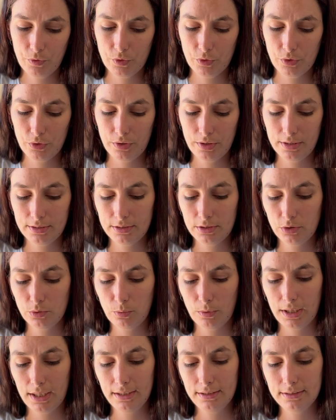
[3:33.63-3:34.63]
no, this is
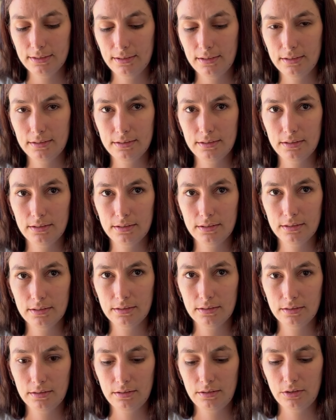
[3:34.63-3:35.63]
white. This
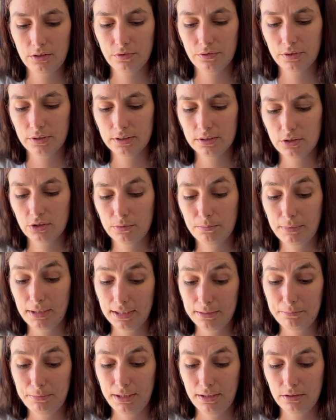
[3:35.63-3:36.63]
is different, so it
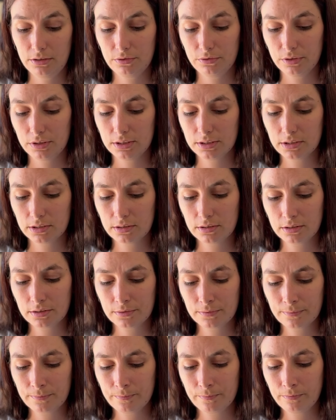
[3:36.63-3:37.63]
might be different.
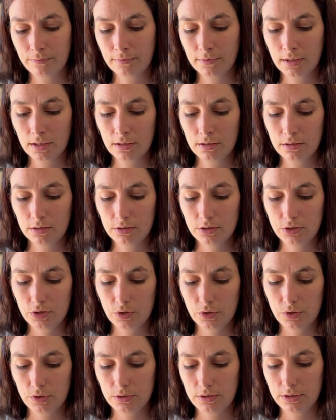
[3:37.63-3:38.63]

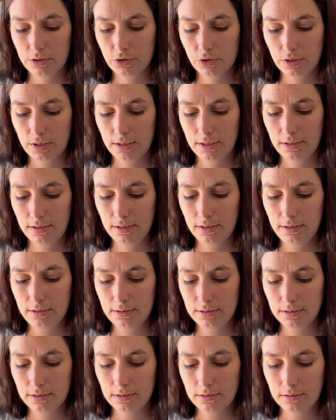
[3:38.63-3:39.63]
So let's try
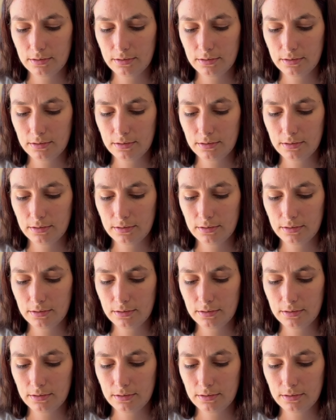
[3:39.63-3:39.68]
this.